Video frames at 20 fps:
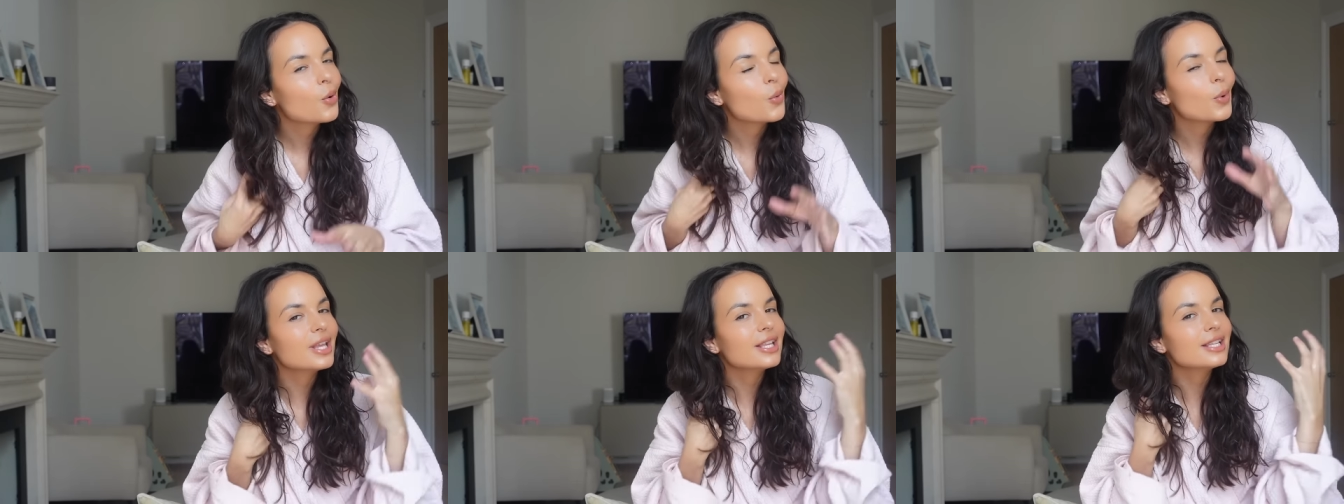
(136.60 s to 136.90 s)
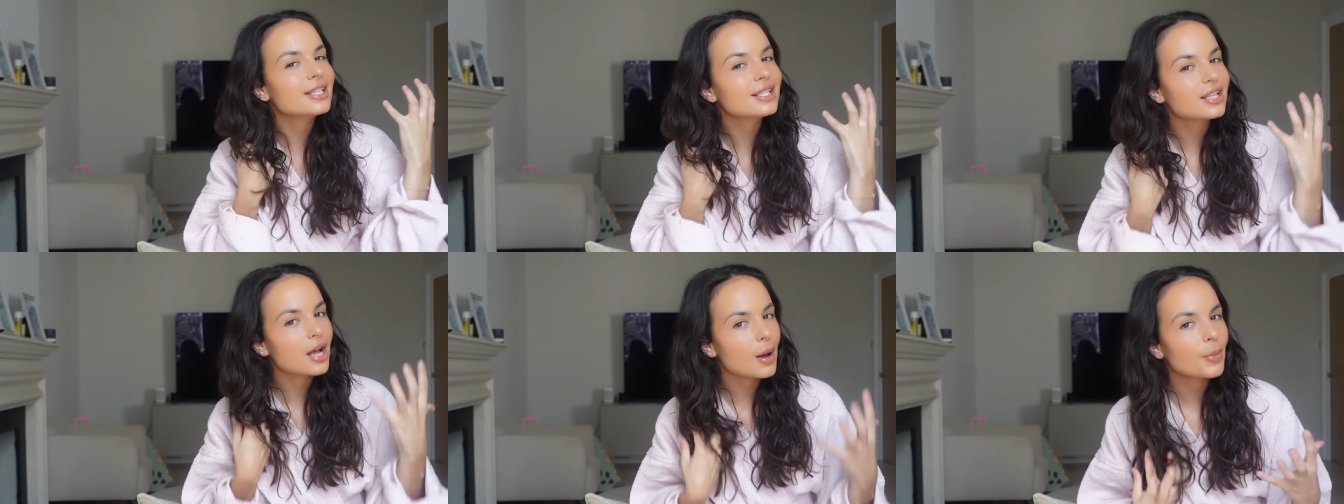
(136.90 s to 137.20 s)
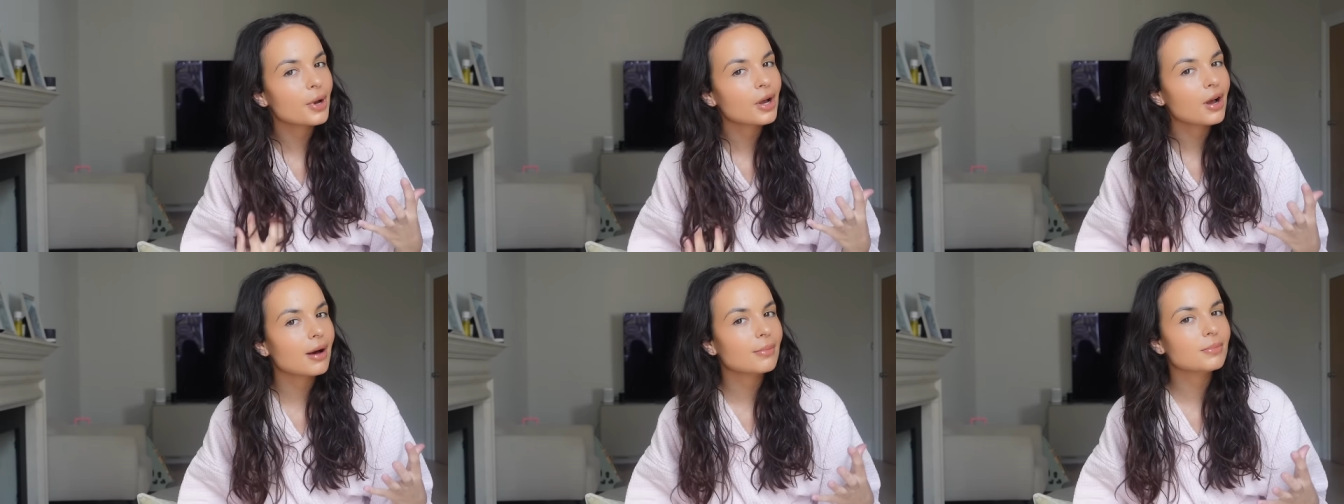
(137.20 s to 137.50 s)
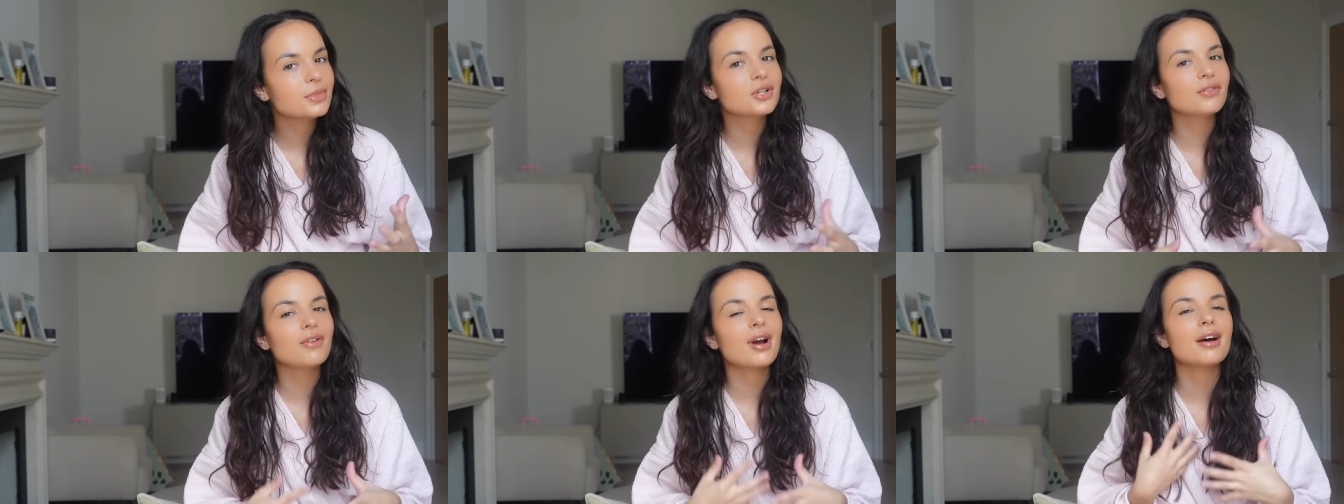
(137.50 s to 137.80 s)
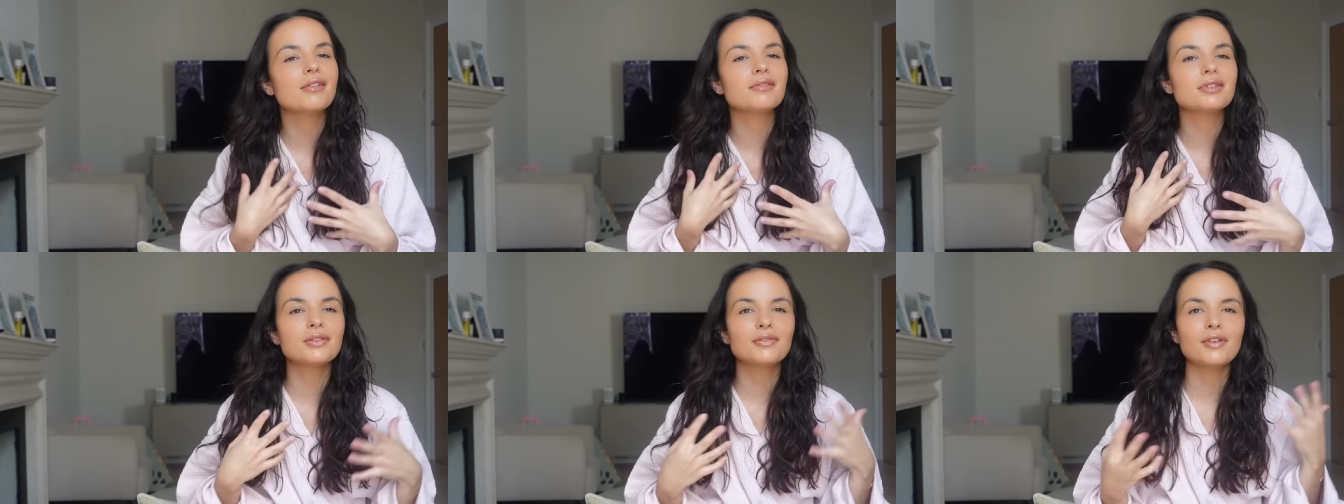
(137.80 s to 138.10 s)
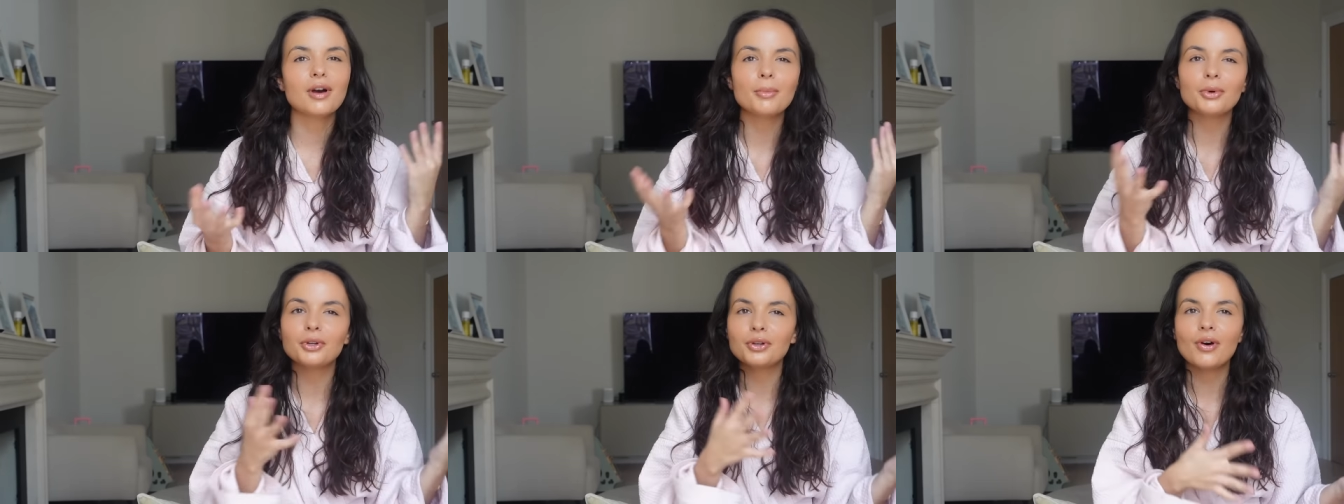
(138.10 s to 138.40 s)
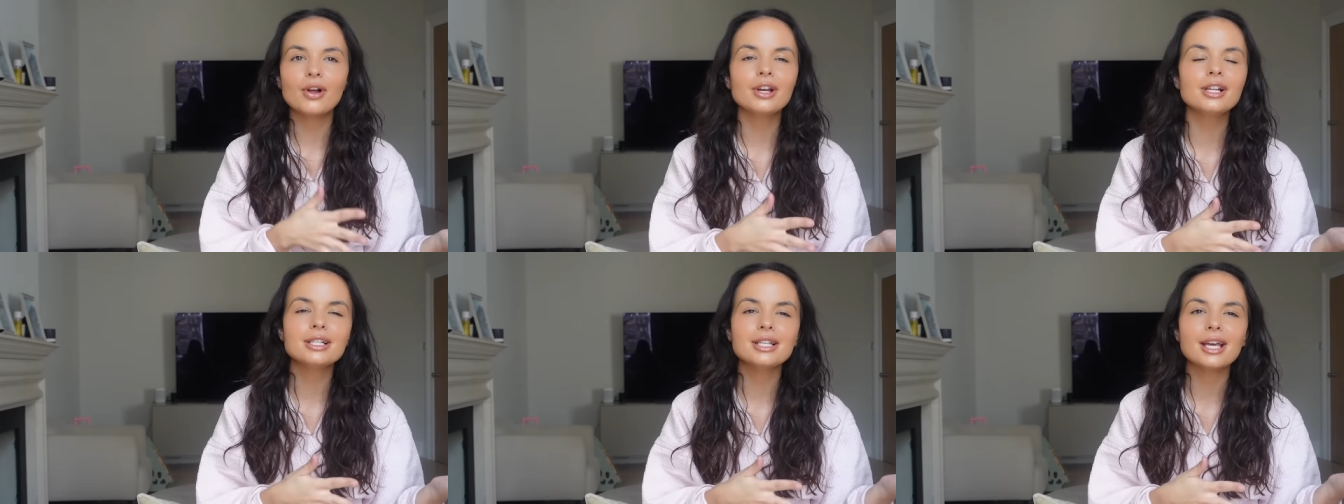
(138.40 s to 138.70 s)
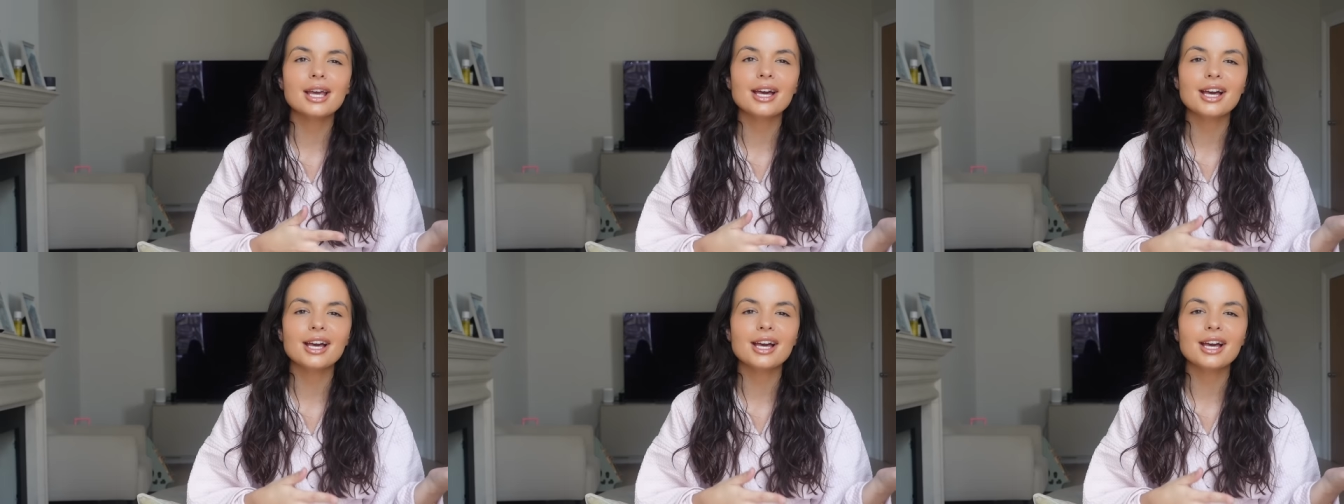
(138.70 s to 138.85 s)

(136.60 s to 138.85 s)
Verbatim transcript: when summer comes around. If I'm on holiday,